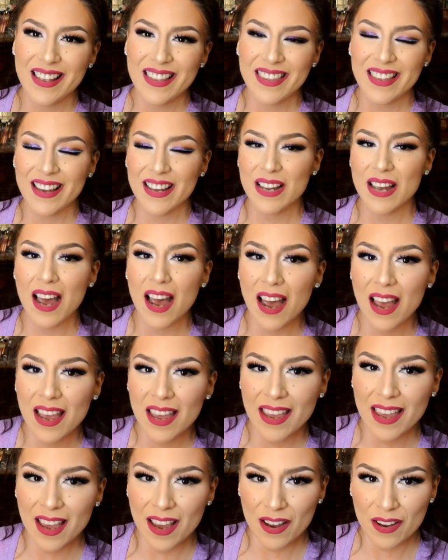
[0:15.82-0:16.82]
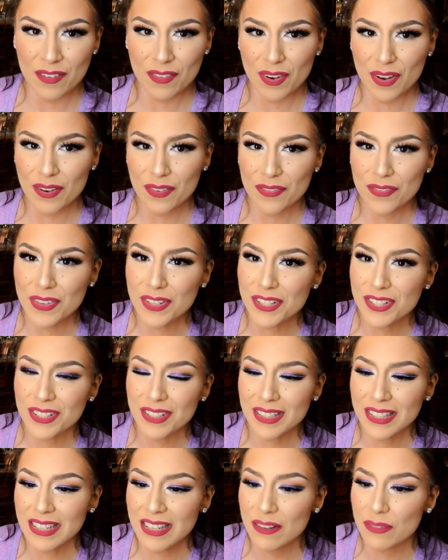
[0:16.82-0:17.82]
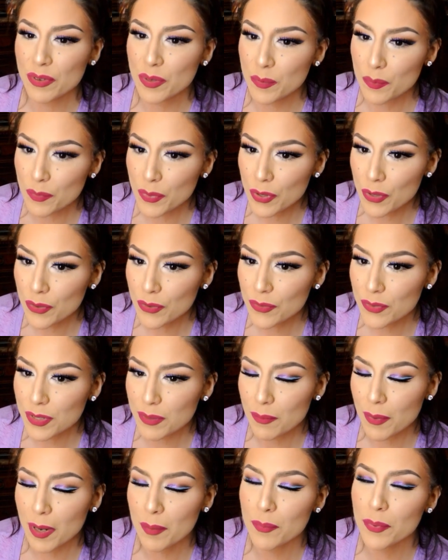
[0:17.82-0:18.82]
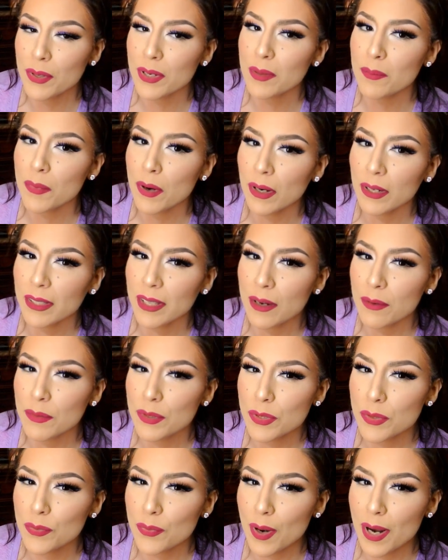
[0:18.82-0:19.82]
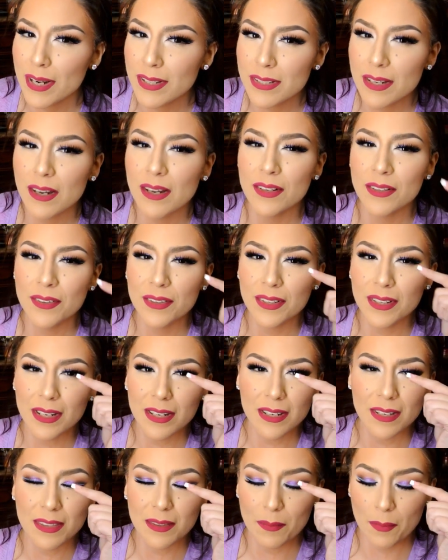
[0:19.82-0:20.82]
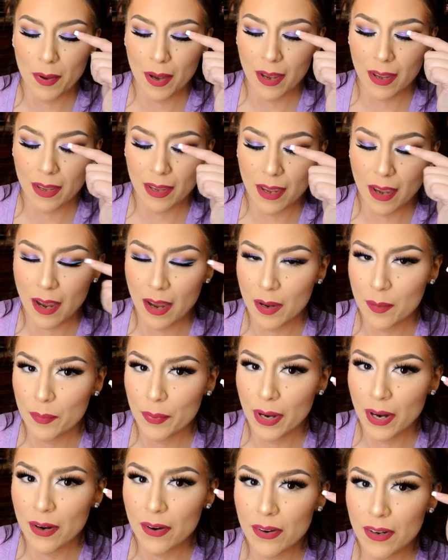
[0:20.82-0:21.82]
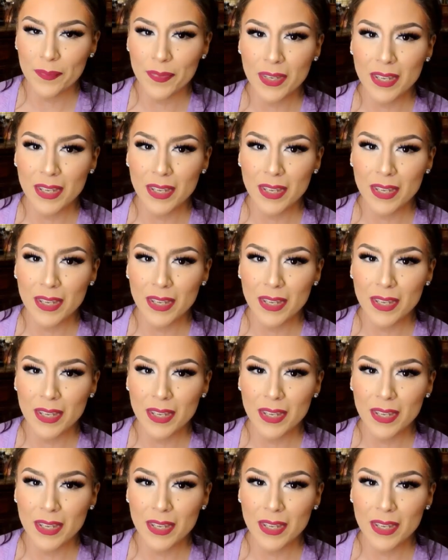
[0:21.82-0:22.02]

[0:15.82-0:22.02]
that I have officially removed my beauty mark that was right underneath my eyebrow.